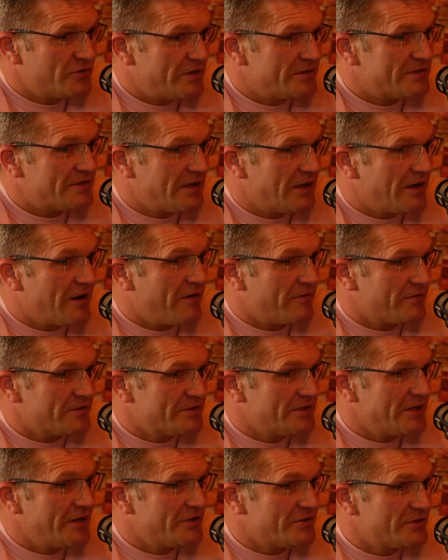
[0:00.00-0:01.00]
an interesting
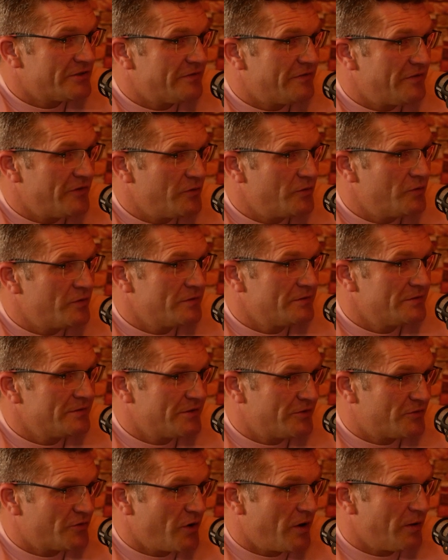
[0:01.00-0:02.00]
conversation for you,
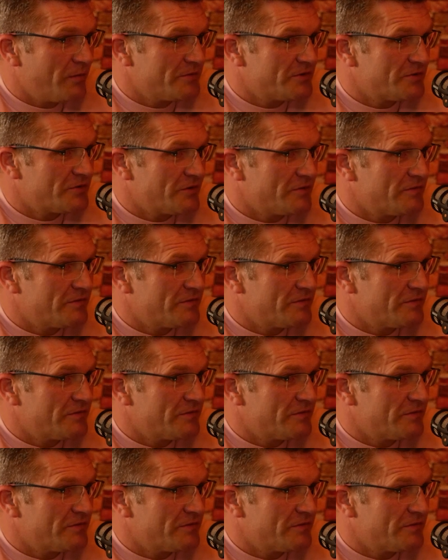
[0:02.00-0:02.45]
the trauma